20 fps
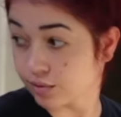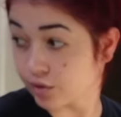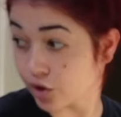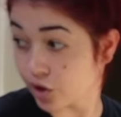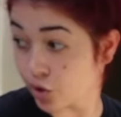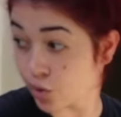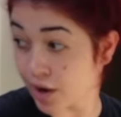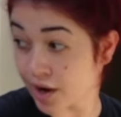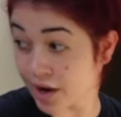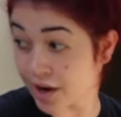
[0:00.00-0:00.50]

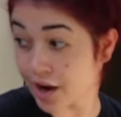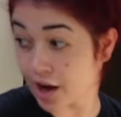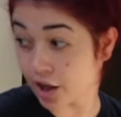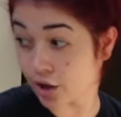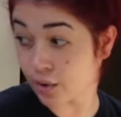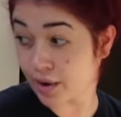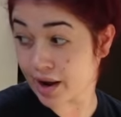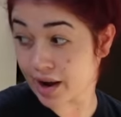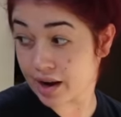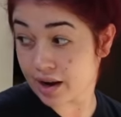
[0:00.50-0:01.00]
You want
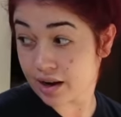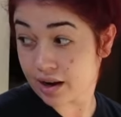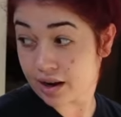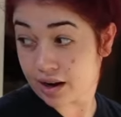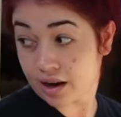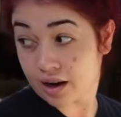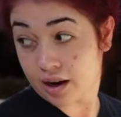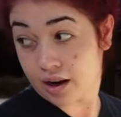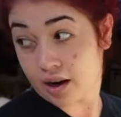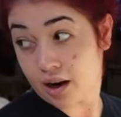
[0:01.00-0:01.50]
another
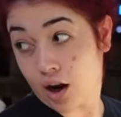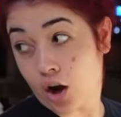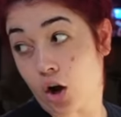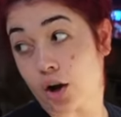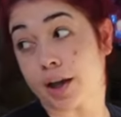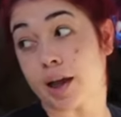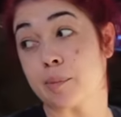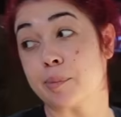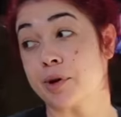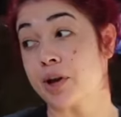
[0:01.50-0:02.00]

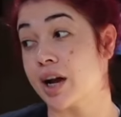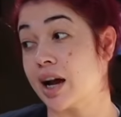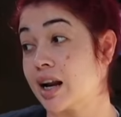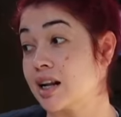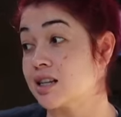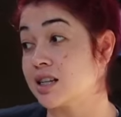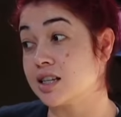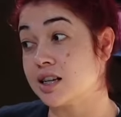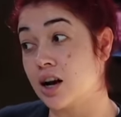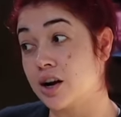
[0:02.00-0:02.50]
one? Okay, but you
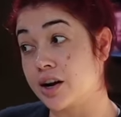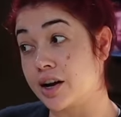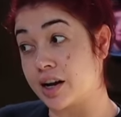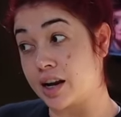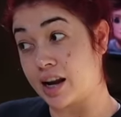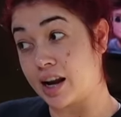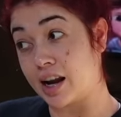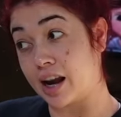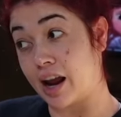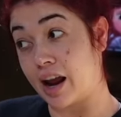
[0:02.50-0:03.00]
gotta sit down
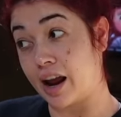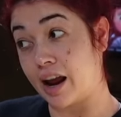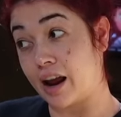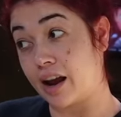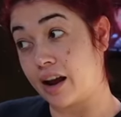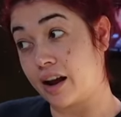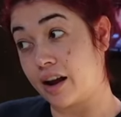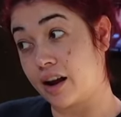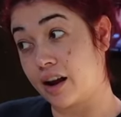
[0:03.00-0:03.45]
and eat it.